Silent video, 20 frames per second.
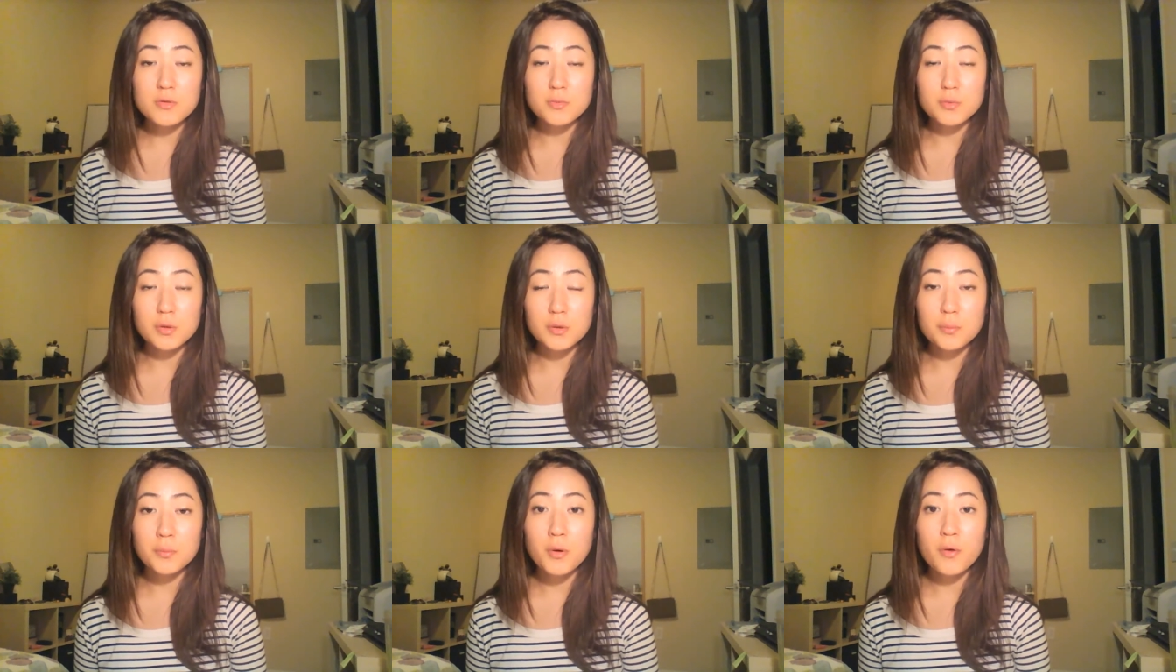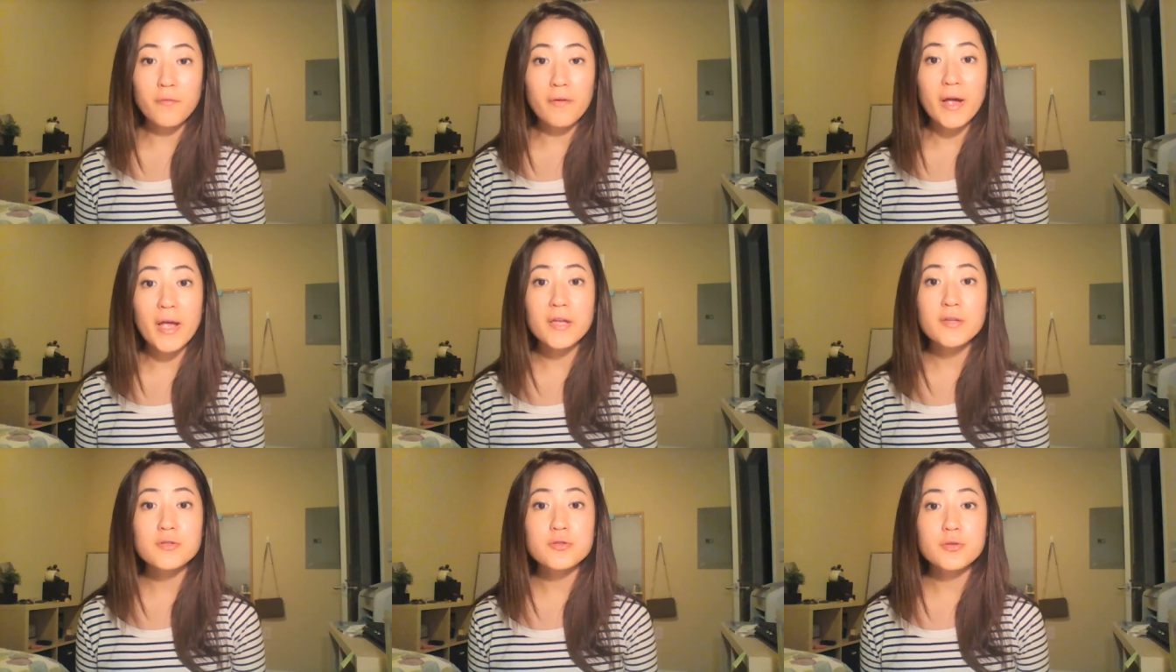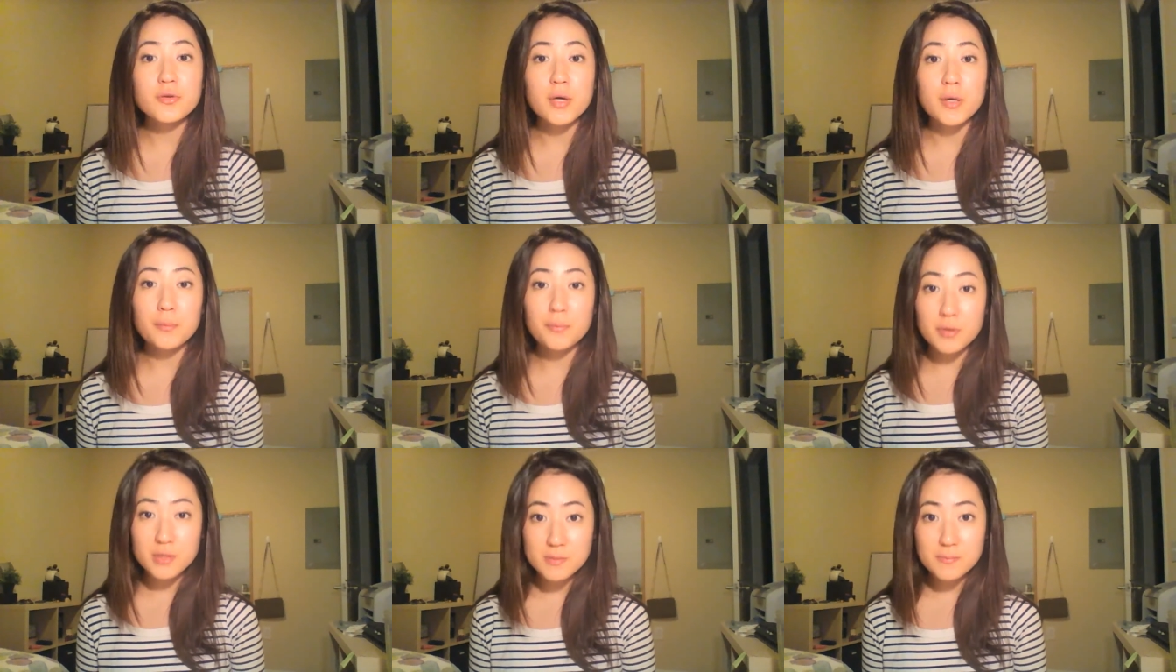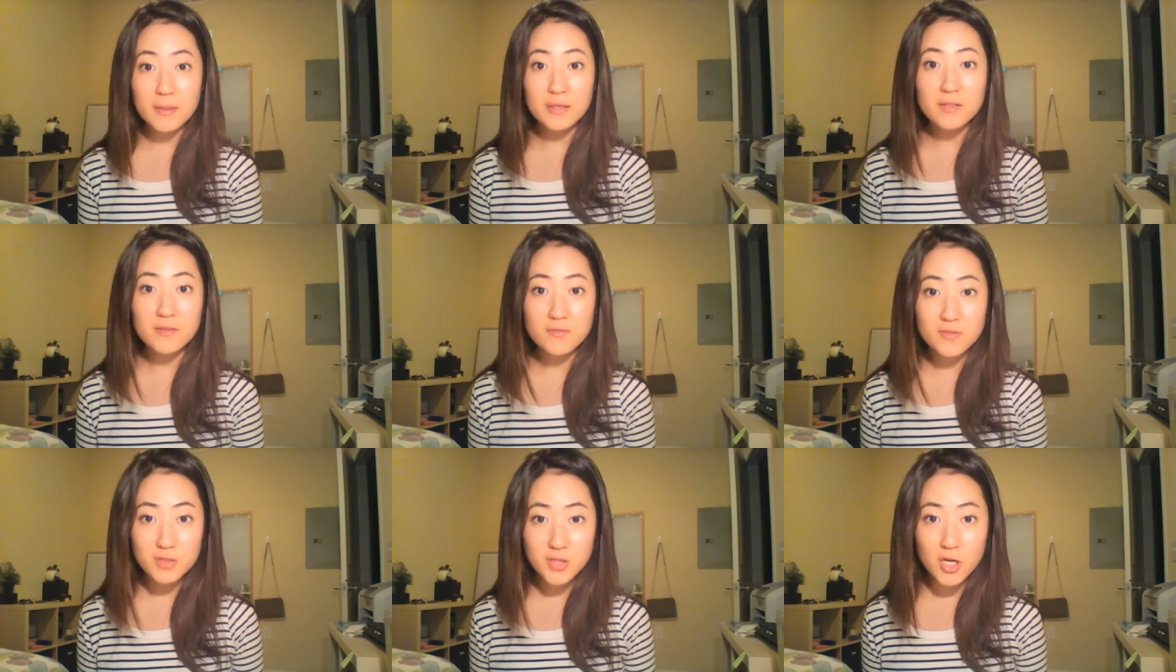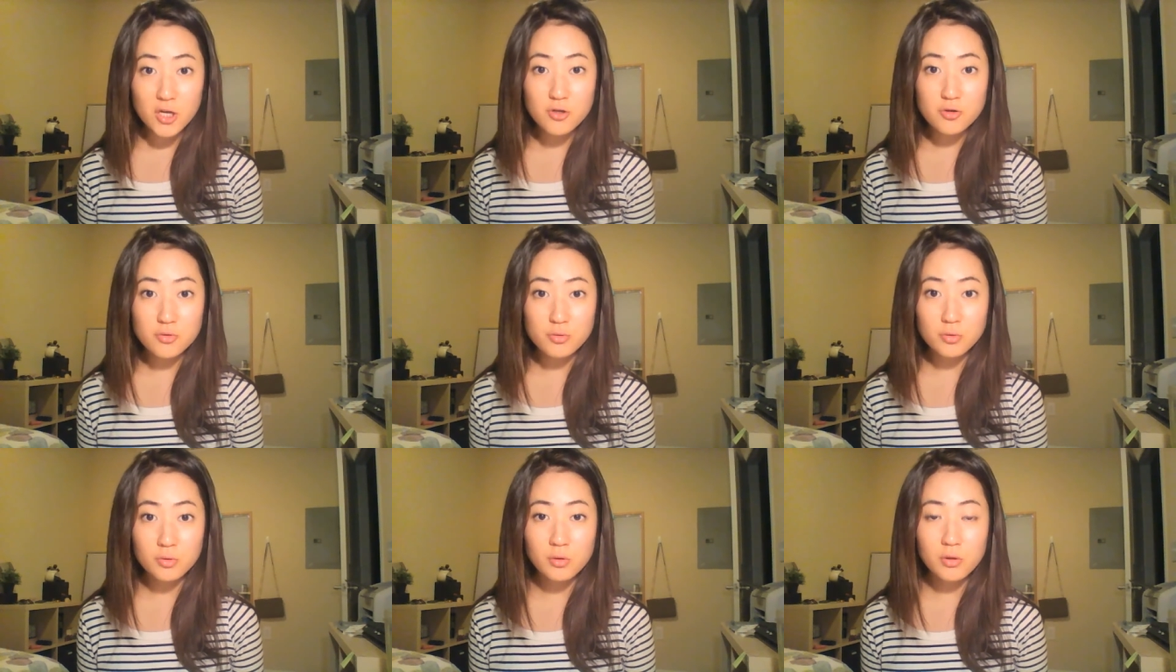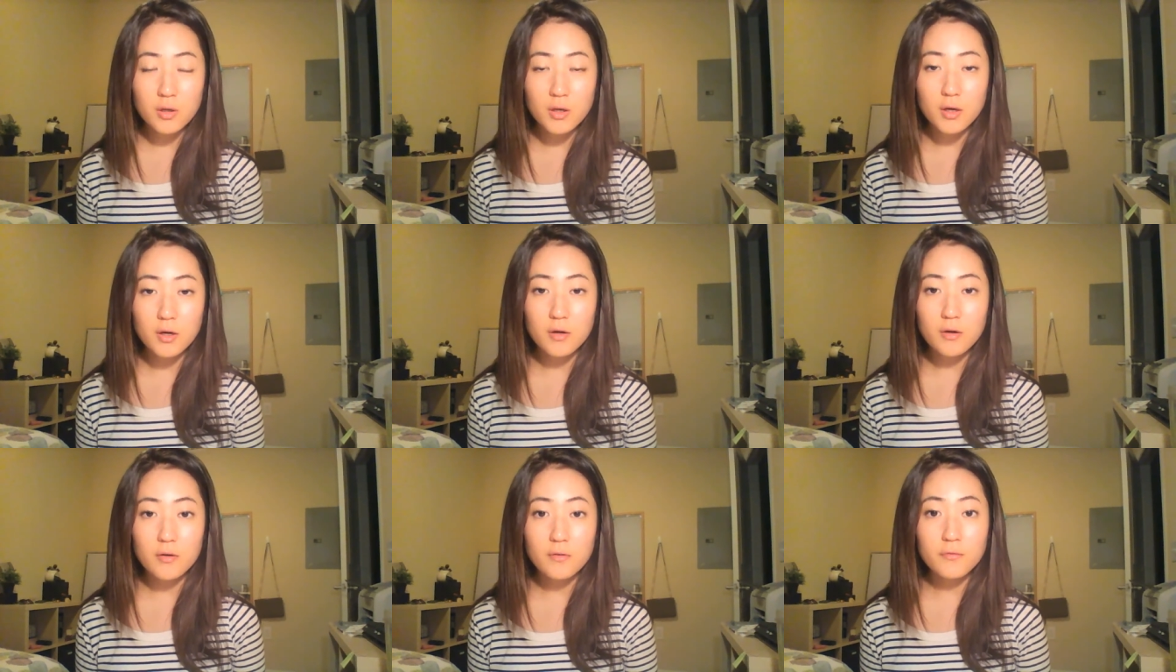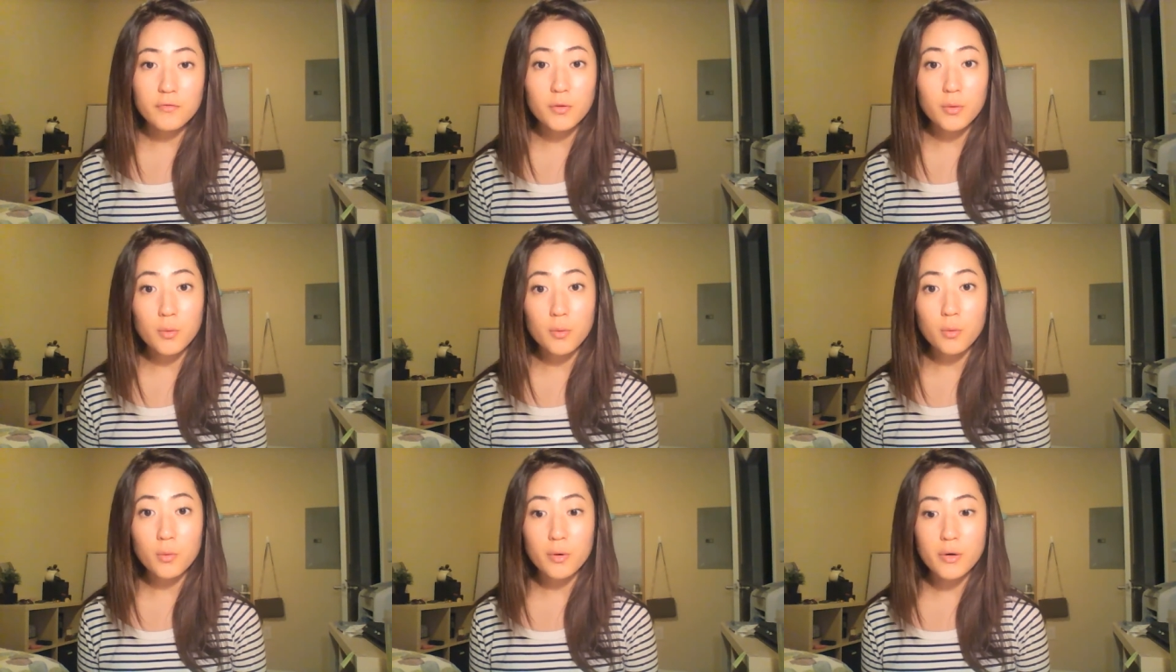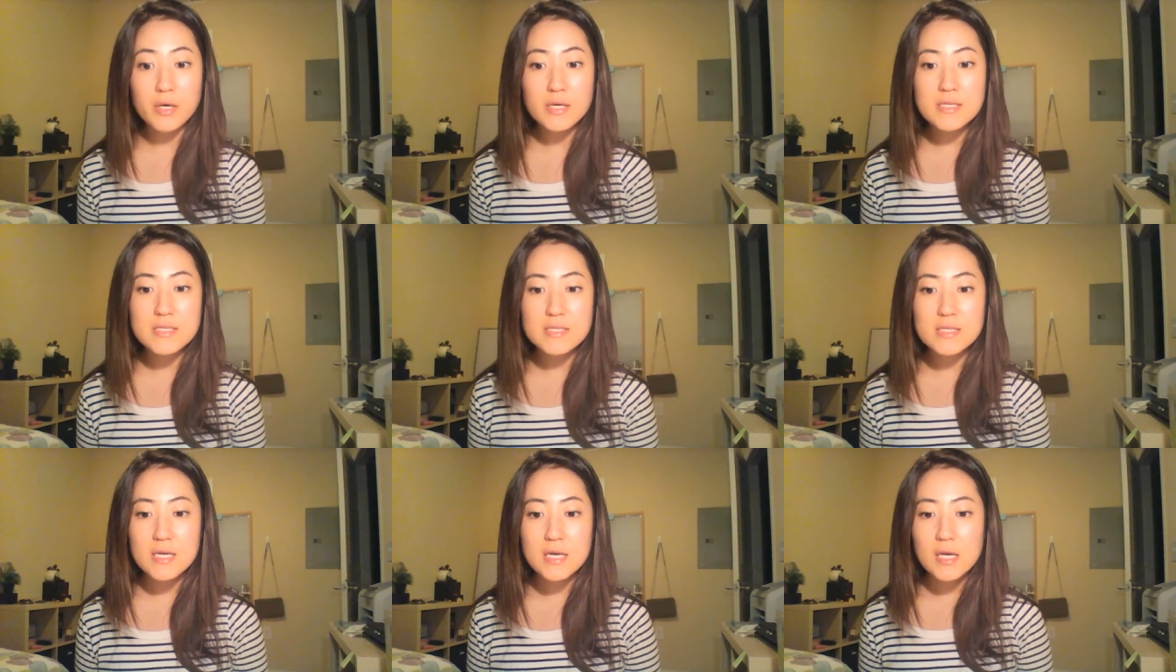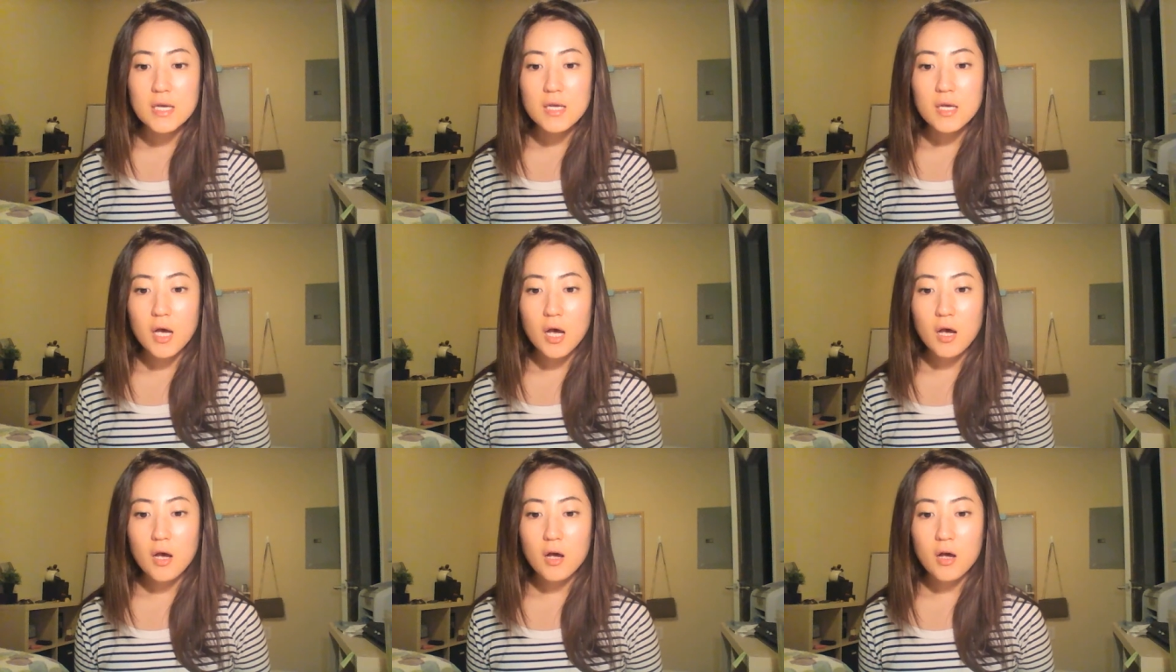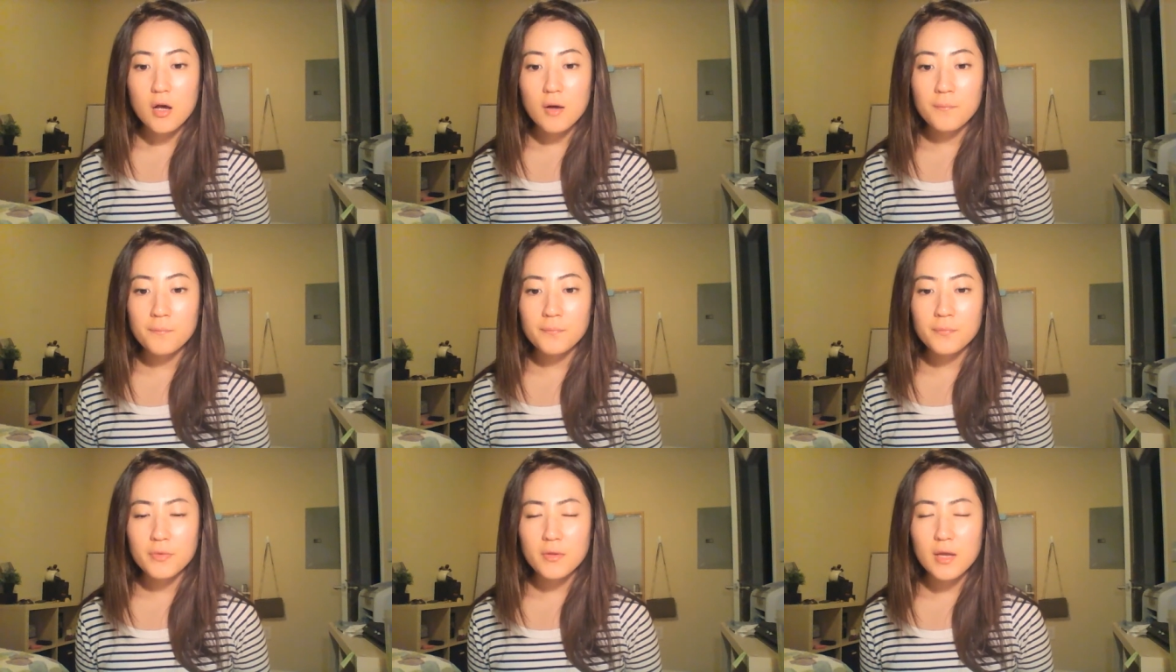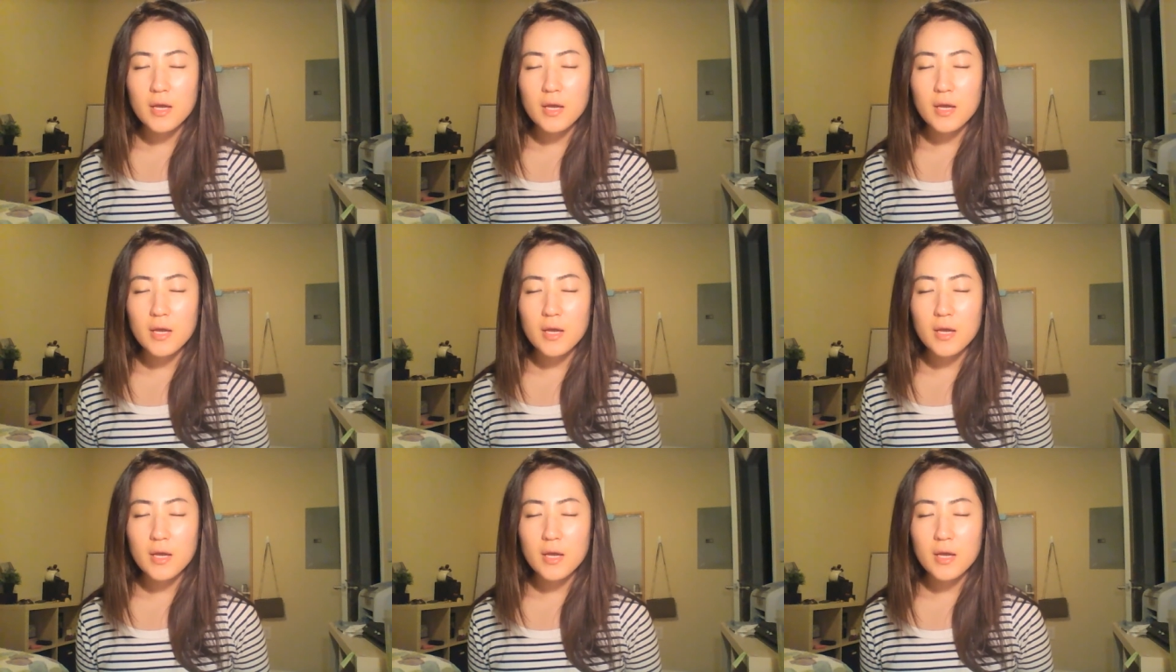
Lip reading: will provide you a prospective schedule of the course and